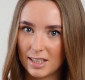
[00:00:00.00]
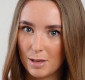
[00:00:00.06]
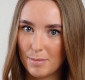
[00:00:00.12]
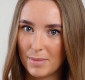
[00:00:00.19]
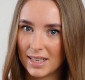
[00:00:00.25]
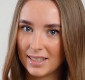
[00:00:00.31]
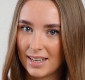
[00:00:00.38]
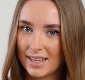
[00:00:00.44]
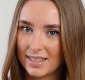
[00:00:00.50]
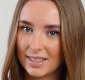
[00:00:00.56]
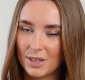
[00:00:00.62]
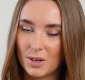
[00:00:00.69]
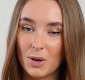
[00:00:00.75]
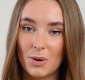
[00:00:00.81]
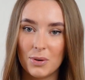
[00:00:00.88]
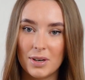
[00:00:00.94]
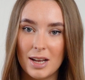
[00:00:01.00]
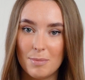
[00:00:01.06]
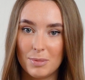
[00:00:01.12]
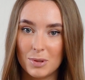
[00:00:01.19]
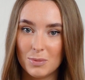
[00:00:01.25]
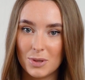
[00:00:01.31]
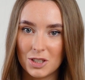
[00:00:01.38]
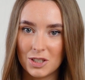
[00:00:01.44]
Hermes has their own
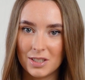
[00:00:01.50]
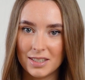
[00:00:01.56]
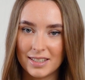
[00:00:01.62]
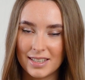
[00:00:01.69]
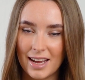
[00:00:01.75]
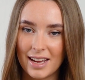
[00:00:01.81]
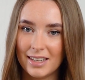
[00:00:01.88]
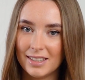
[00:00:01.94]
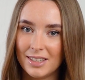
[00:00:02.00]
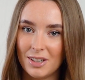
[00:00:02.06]
Apple Watch design,